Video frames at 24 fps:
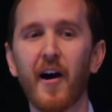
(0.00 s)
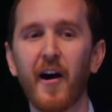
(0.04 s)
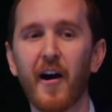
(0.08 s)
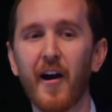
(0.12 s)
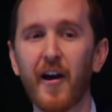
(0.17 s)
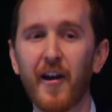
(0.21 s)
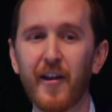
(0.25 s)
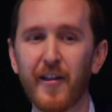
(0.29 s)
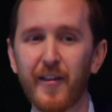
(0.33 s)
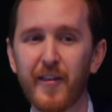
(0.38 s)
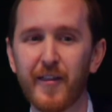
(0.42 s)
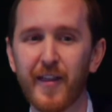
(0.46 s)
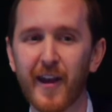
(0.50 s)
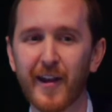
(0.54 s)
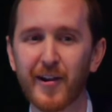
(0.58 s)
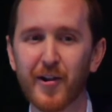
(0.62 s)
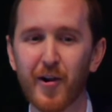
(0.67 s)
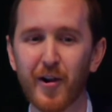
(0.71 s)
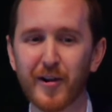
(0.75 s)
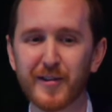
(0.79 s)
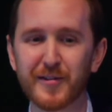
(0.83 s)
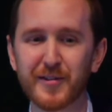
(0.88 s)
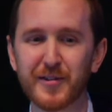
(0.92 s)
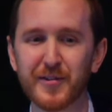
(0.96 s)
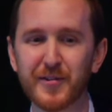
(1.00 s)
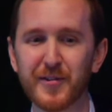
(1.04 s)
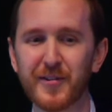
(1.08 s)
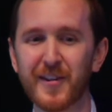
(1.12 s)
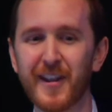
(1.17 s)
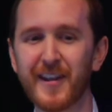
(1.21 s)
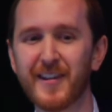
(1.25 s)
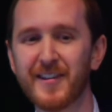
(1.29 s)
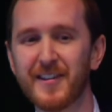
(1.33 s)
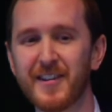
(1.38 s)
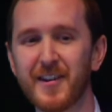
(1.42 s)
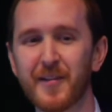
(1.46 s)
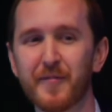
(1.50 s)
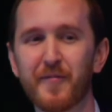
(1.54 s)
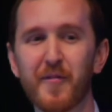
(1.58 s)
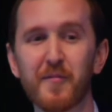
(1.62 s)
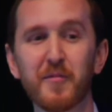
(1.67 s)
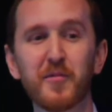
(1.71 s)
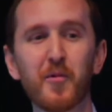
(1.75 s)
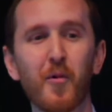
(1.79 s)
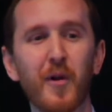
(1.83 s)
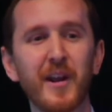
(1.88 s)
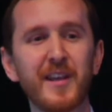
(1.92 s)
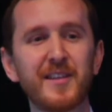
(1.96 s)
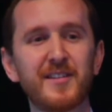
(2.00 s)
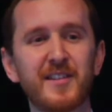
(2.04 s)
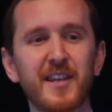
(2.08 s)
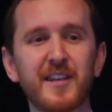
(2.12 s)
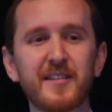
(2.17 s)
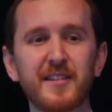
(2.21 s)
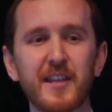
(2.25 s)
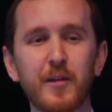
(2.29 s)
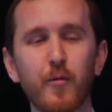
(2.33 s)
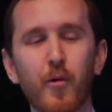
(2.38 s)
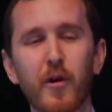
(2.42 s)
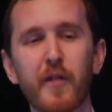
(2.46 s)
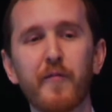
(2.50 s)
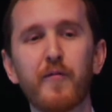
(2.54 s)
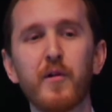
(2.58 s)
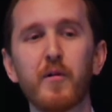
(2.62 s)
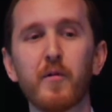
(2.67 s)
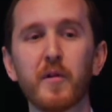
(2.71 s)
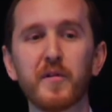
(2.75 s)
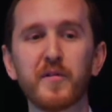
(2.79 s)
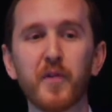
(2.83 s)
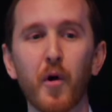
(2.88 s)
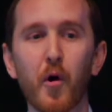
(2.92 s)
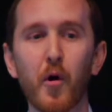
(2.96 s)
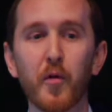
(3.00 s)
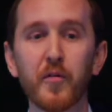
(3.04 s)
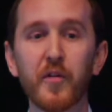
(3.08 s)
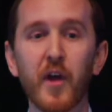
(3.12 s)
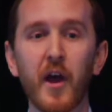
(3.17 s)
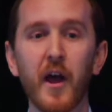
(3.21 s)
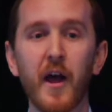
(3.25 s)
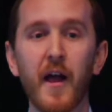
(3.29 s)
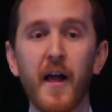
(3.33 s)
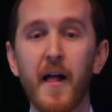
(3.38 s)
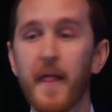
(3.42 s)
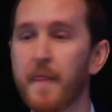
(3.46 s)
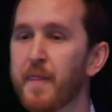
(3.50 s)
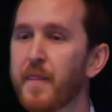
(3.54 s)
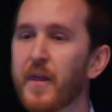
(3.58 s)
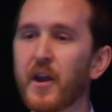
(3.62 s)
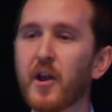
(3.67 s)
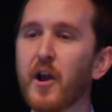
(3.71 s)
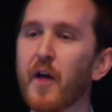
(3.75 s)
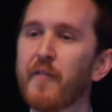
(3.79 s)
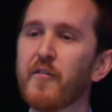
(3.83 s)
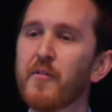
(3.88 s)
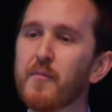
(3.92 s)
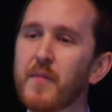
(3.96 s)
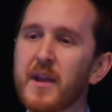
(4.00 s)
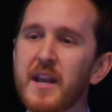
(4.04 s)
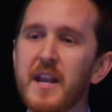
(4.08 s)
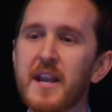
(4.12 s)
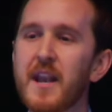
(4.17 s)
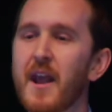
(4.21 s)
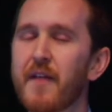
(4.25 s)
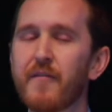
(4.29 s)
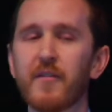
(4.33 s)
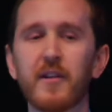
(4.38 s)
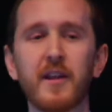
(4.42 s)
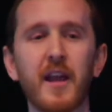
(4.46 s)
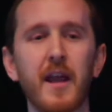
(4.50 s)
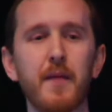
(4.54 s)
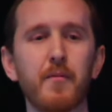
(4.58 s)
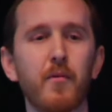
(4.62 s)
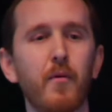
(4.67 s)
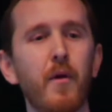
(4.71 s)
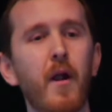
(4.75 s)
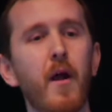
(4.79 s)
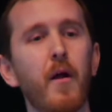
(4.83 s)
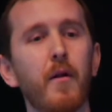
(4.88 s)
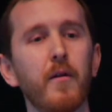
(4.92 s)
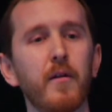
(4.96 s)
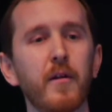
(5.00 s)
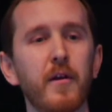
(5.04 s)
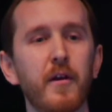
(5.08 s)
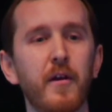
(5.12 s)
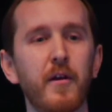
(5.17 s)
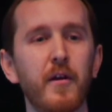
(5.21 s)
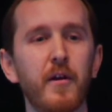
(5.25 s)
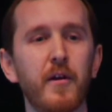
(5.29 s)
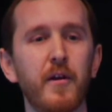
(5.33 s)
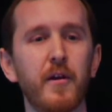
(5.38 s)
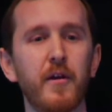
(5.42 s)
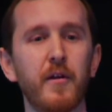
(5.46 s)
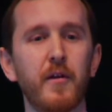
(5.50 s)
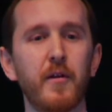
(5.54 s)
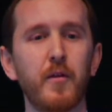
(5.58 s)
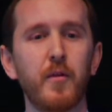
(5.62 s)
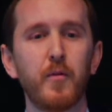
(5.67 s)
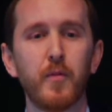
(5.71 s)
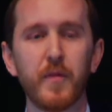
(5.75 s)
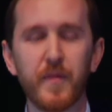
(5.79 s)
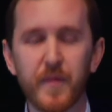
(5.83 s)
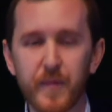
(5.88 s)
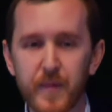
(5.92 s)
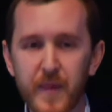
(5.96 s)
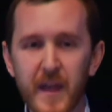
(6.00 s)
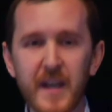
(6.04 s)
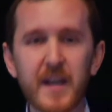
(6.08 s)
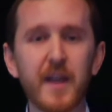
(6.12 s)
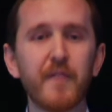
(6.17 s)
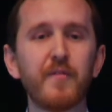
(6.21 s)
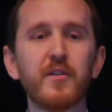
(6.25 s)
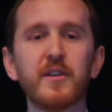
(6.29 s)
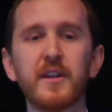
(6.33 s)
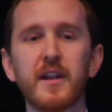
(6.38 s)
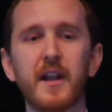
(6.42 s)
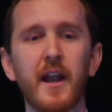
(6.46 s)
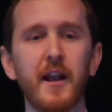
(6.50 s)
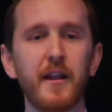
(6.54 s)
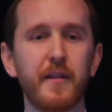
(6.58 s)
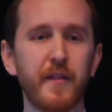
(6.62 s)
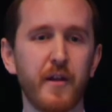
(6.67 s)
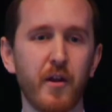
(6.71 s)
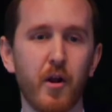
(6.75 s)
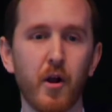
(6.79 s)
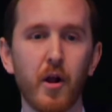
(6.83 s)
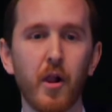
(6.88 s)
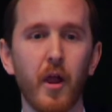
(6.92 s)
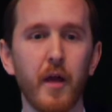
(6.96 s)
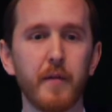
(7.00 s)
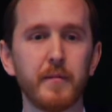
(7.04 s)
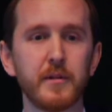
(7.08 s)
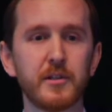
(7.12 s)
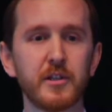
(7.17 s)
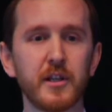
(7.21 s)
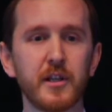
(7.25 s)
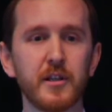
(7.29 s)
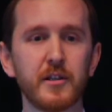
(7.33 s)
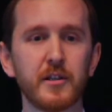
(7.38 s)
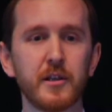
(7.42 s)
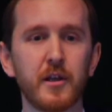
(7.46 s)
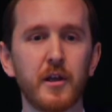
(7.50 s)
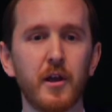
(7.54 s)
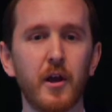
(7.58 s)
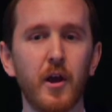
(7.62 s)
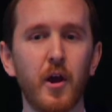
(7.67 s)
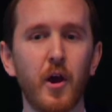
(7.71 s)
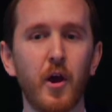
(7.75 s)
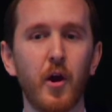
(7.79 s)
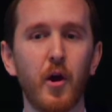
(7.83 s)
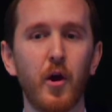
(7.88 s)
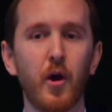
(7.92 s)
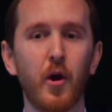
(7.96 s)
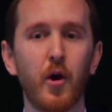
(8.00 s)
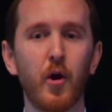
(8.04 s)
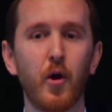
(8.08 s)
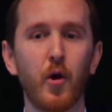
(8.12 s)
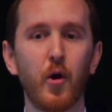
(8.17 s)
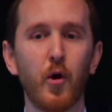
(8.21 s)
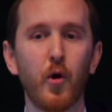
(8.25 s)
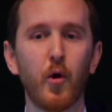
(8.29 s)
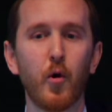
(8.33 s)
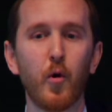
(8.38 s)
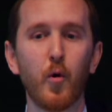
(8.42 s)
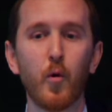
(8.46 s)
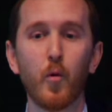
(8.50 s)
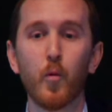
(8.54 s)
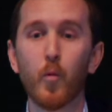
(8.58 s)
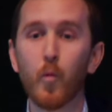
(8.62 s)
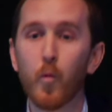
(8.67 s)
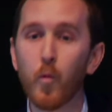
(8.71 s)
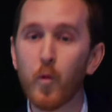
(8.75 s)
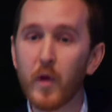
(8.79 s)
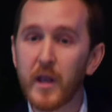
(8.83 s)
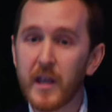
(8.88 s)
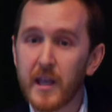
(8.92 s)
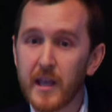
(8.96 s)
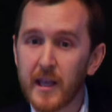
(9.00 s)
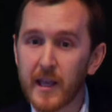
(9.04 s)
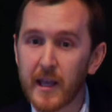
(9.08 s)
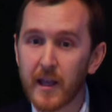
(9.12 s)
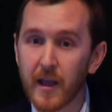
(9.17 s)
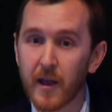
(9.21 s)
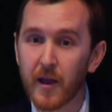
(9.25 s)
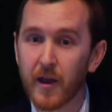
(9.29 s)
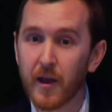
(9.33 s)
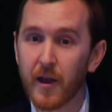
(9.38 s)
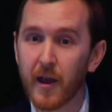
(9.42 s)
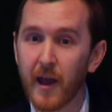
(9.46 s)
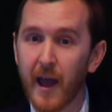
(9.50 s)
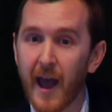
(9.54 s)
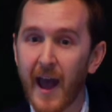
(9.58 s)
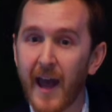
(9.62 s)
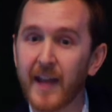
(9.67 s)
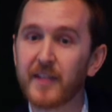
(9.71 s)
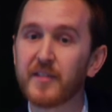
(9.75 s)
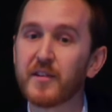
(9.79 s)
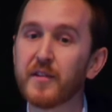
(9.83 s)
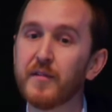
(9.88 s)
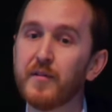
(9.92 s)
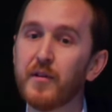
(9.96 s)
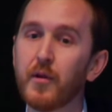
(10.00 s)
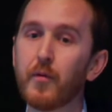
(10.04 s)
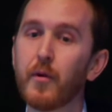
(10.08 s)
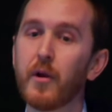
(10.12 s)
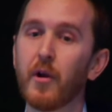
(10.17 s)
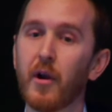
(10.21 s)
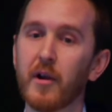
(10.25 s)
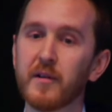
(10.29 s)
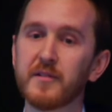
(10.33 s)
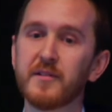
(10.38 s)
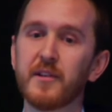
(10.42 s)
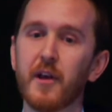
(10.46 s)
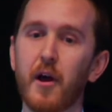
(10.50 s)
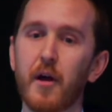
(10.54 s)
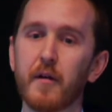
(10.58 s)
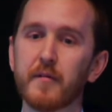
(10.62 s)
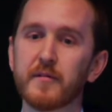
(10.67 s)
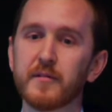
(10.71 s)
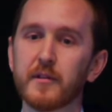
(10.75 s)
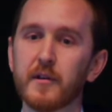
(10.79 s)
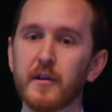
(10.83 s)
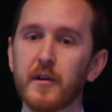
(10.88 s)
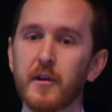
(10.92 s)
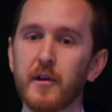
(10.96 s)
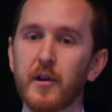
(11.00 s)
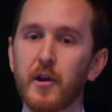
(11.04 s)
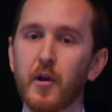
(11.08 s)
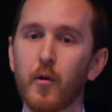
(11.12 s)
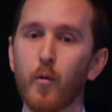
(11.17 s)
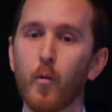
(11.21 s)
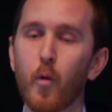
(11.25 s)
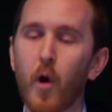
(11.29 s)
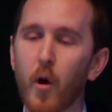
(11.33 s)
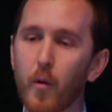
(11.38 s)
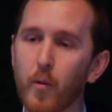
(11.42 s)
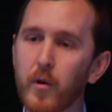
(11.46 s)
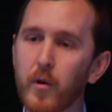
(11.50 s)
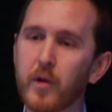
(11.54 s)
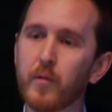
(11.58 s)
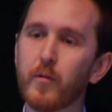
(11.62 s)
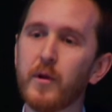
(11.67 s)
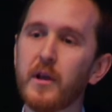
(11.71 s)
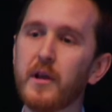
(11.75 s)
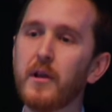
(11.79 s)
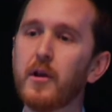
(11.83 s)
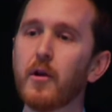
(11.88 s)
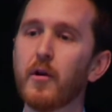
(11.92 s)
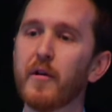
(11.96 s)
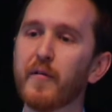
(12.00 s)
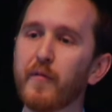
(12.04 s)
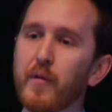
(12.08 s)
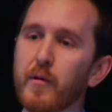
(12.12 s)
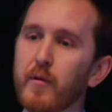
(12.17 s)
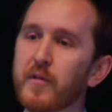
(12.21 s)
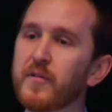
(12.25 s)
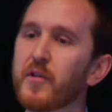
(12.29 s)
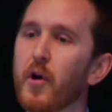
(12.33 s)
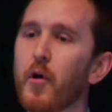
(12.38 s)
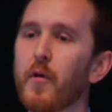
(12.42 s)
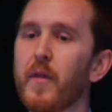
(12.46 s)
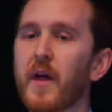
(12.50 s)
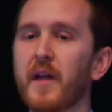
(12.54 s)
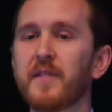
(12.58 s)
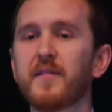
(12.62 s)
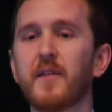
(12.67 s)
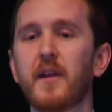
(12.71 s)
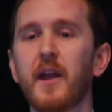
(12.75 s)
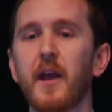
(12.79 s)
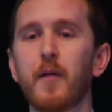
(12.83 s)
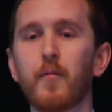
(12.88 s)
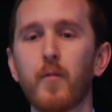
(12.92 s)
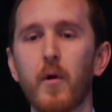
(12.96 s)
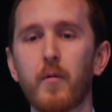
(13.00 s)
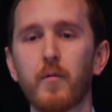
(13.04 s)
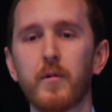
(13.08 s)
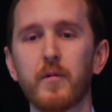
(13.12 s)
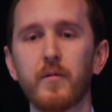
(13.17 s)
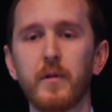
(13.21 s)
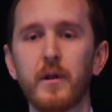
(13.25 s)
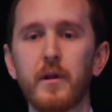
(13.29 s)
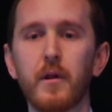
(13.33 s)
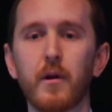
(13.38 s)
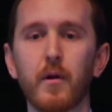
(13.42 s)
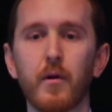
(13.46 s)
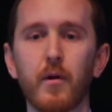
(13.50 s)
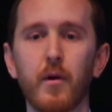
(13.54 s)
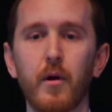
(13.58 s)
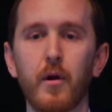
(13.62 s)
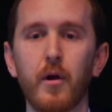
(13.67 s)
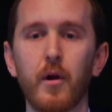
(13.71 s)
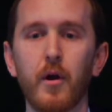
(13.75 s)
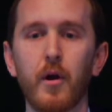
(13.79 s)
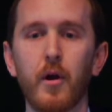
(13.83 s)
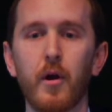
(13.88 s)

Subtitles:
that cartoon that, from 2060, what if we were told the government never came around? They never did anything on climate change. We had to do it ourselves. What would we do? If we were told that today, what would we do?